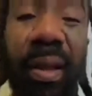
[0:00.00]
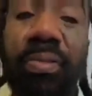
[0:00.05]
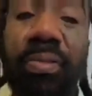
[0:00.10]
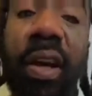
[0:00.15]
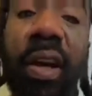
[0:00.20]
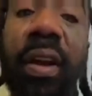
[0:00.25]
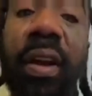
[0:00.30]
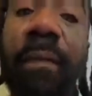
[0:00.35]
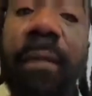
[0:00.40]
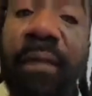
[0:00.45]

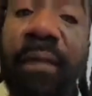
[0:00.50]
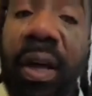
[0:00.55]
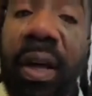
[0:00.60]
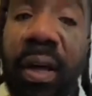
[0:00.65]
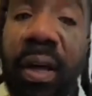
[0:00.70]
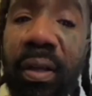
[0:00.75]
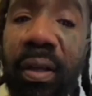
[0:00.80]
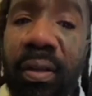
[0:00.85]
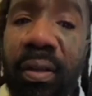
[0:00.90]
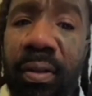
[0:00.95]
nigga. I'm trying to
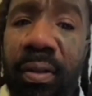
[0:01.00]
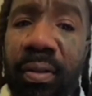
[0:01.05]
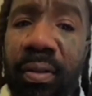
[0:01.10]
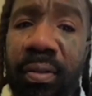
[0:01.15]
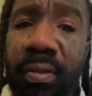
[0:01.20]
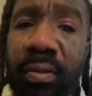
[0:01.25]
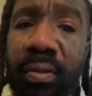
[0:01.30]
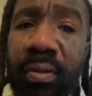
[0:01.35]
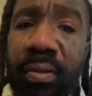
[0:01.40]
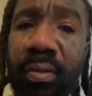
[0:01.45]
fuck.
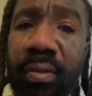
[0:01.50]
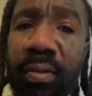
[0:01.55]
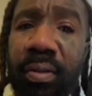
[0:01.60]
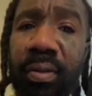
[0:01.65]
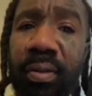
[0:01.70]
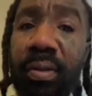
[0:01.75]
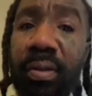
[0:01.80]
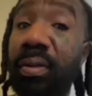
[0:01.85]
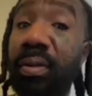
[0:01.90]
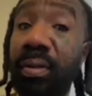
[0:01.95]

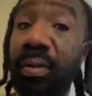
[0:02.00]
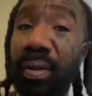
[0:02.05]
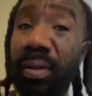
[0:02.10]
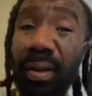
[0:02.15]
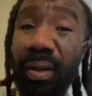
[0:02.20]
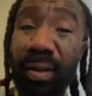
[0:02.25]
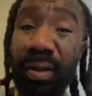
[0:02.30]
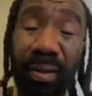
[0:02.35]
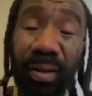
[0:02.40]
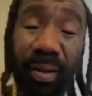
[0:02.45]

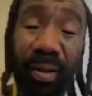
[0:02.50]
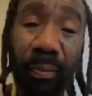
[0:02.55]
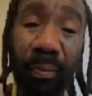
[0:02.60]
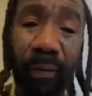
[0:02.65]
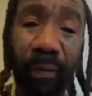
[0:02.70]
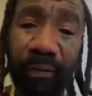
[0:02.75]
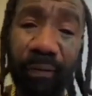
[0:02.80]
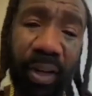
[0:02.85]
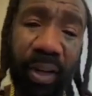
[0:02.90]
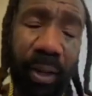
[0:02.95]
Uh, I
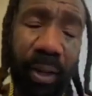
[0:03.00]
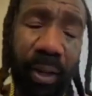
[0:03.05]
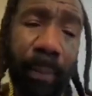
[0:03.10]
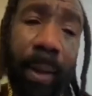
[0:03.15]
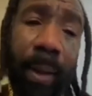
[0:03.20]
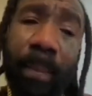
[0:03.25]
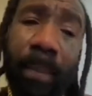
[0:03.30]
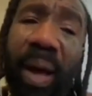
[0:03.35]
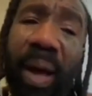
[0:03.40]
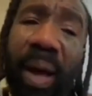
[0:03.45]
don't give a
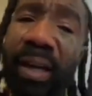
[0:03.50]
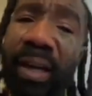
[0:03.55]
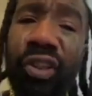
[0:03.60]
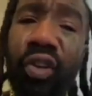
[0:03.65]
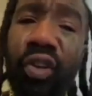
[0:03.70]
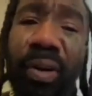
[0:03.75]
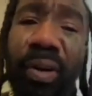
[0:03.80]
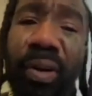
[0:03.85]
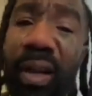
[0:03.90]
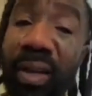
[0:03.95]
fuck about
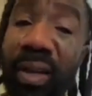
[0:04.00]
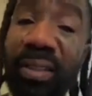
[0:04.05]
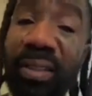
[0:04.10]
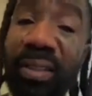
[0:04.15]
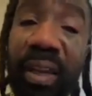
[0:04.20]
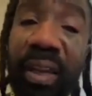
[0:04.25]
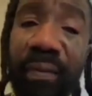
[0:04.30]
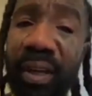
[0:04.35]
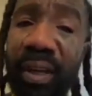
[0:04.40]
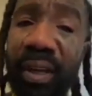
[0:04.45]
monitoring
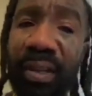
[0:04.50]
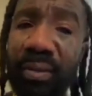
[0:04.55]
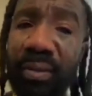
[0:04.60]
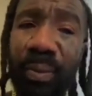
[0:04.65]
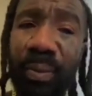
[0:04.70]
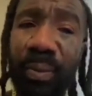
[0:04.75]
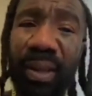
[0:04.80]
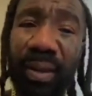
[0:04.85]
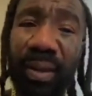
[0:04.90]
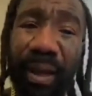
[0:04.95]

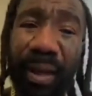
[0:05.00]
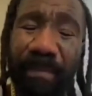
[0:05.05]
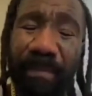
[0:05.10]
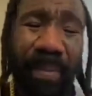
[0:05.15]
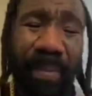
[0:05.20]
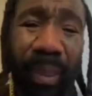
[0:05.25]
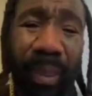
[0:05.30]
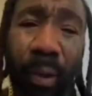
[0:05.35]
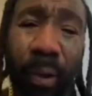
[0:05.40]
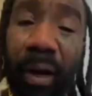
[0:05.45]
activities. Blah,
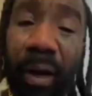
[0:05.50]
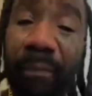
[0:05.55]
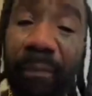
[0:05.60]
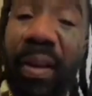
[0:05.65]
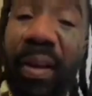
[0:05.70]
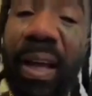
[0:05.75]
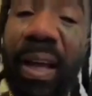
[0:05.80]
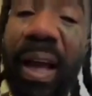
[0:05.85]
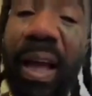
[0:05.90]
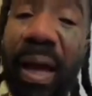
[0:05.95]

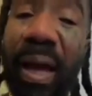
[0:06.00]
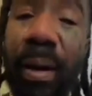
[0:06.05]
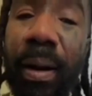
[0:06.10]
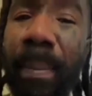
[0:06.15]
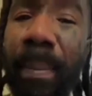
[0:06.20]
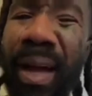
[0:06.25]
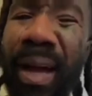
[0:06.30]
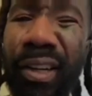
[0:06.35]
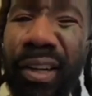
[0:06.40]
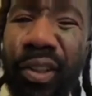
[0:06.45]
why the fuck
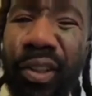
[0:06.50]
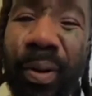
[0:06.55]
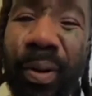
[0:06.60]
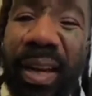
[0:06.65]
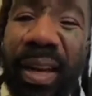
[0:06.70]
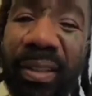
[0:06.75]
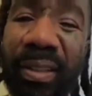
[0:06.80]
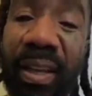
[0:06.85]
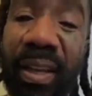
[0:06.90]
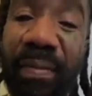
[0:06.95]
I gotta
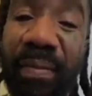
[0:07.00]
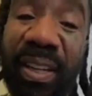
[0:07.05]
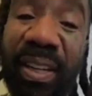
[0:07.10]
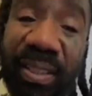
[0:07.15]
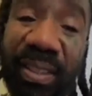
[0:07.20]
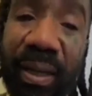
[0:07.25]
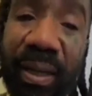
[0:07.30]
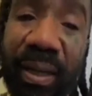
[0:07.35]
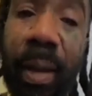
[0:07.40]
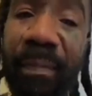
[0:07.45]
monitor
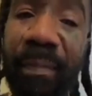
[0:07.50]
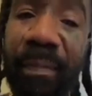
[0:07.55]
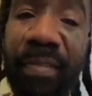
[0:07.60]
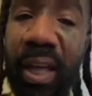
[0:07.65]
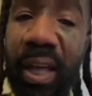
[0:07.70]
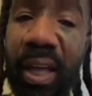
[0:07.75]
activities and